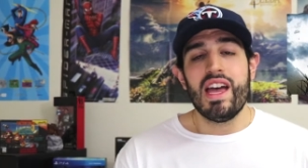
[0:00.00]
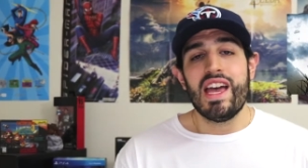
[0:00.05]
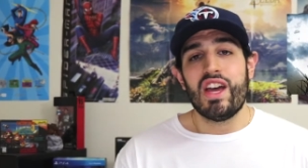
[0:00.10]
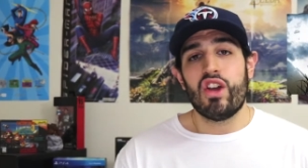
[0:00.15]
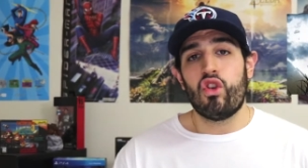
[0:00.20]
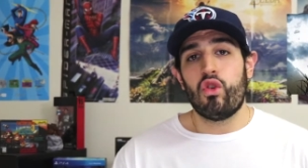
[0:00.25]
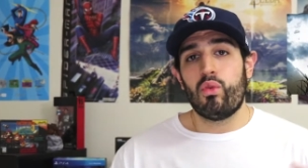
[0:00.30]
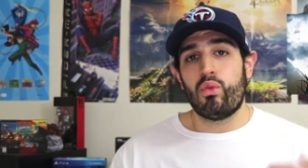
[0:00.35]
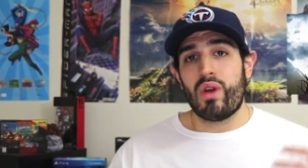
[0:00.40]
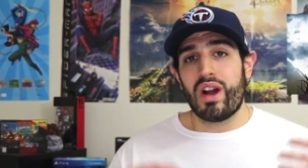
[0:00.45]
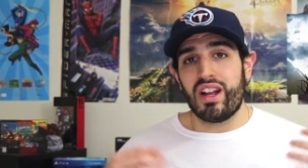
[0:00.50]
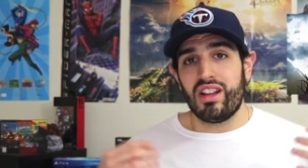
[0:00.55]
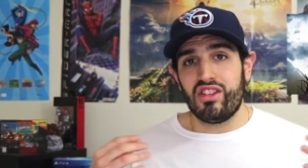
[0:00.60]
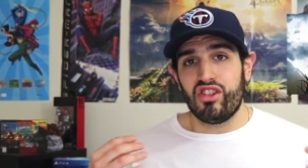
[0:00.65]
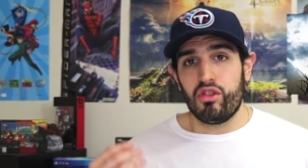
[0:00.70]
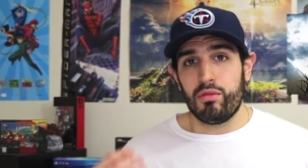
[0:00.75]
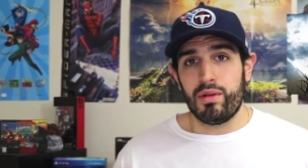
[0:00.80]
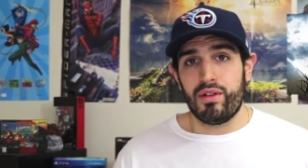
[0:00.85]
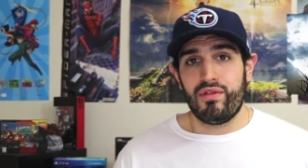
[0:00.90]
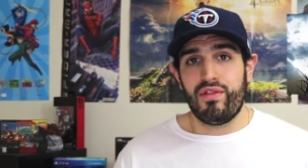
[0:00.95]
It'll run a
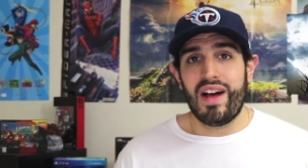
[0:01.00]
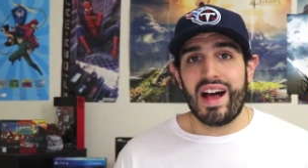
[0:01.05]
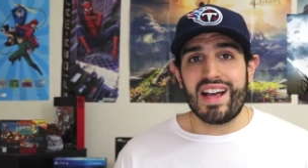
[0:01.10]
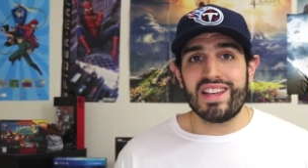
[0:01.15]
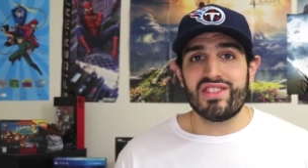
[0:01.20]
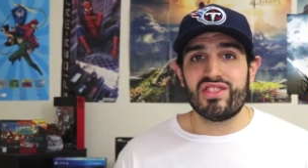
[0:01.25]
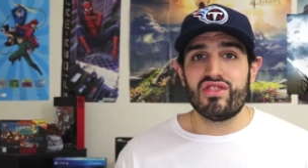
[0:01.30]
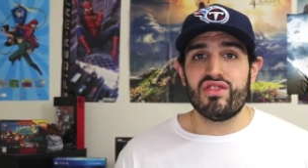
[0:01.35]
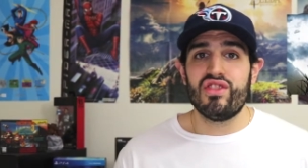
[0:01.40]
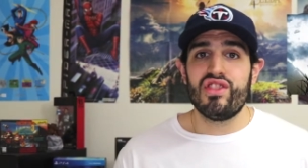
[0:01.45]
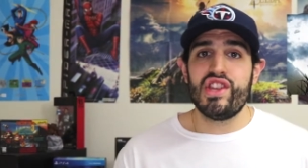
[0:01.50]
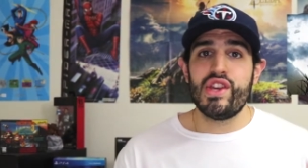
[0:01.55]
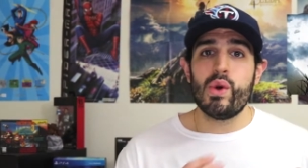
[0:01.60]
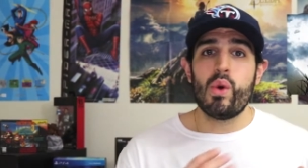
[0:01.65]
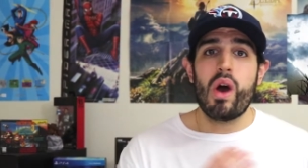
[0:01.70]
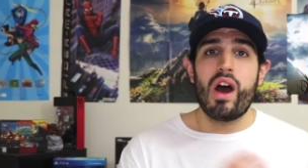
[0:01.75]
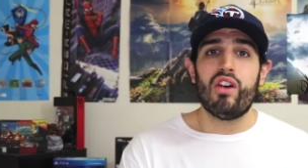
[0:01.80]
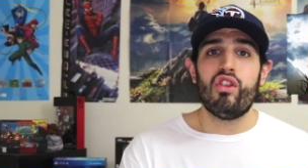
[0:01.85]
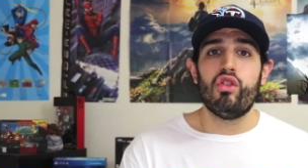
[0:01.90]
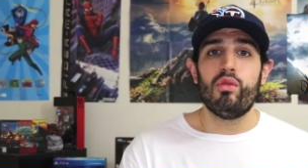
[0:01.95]
little bit faster. The
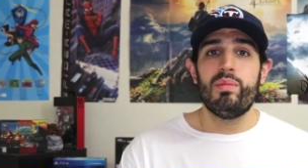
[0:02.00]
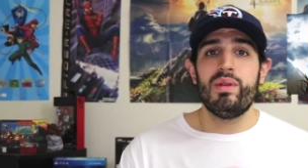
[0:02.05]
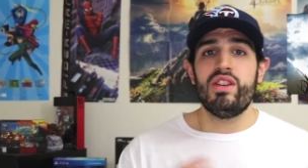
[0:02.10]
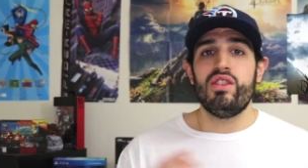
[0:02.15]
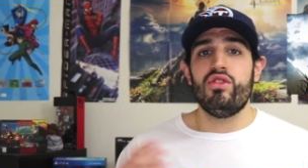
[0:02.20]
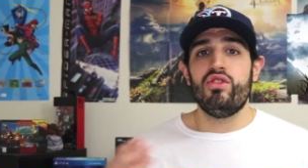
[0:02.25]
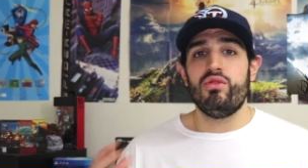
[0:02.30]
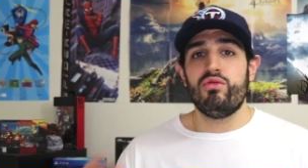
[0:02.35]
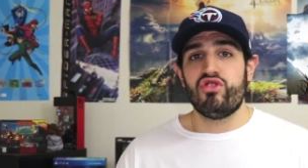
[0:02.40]
UI will be